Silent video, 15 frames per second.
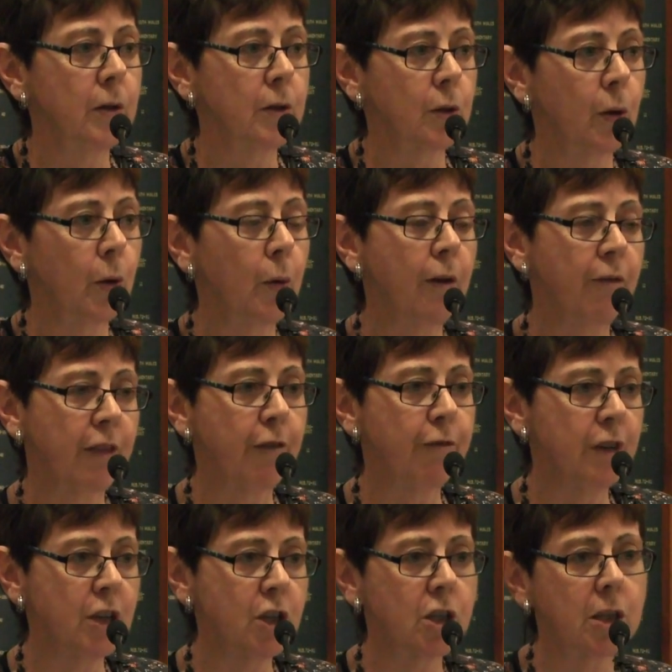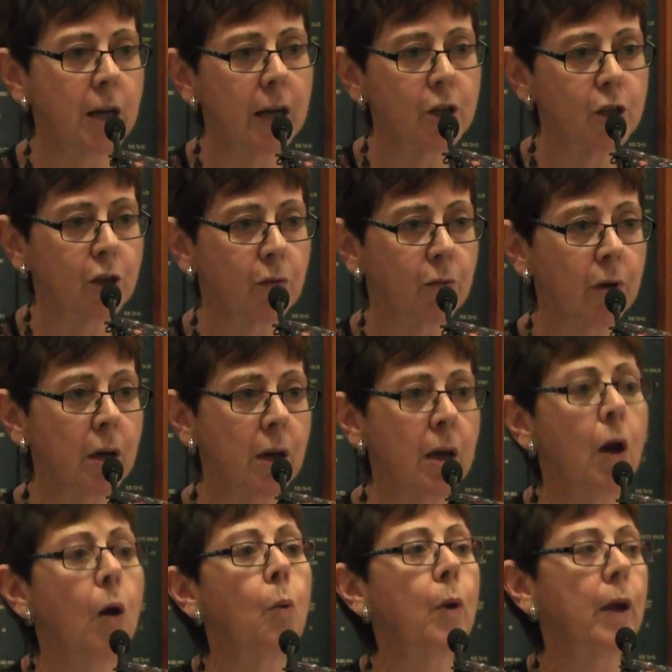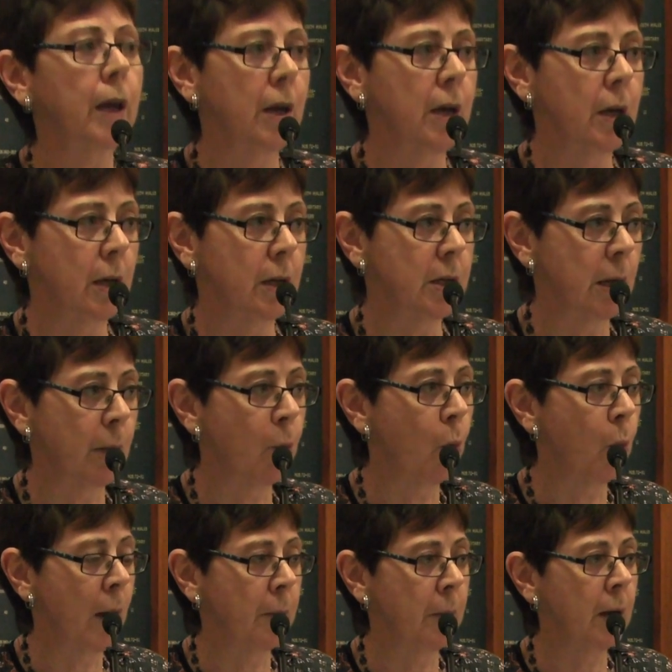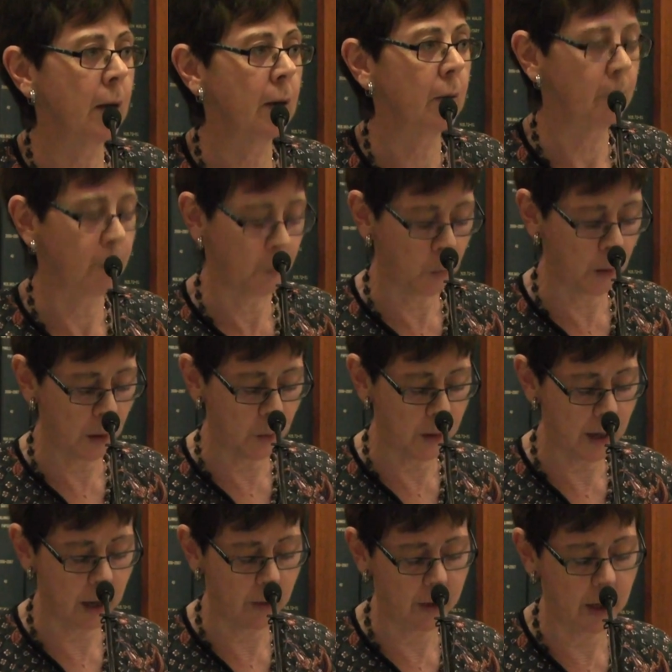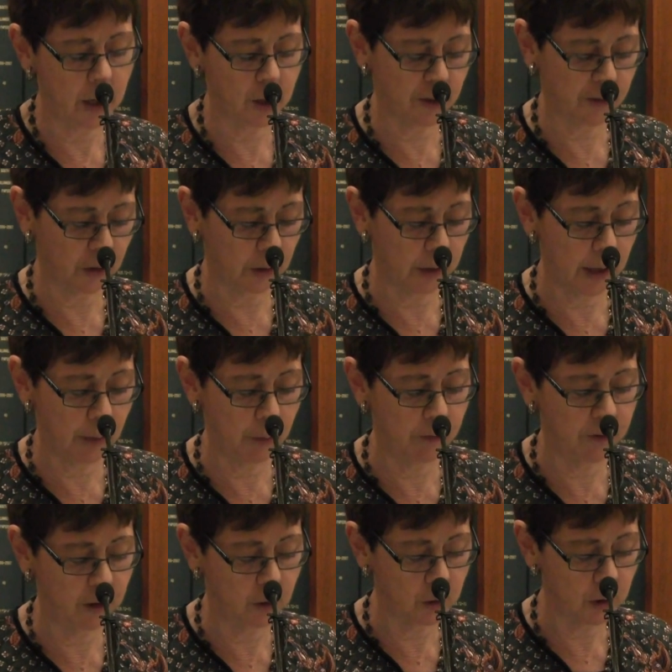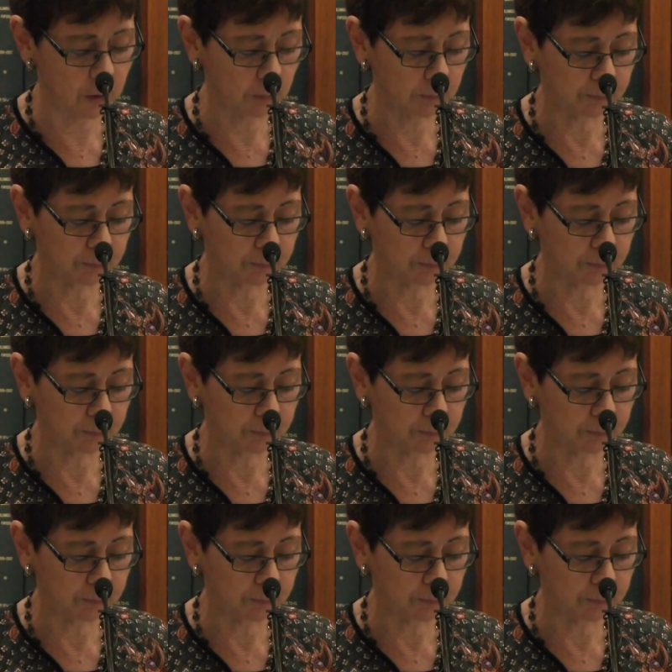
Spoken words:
So if they finish stage 3, we're going to get a double whammy where we are in Ashfield Haberfield.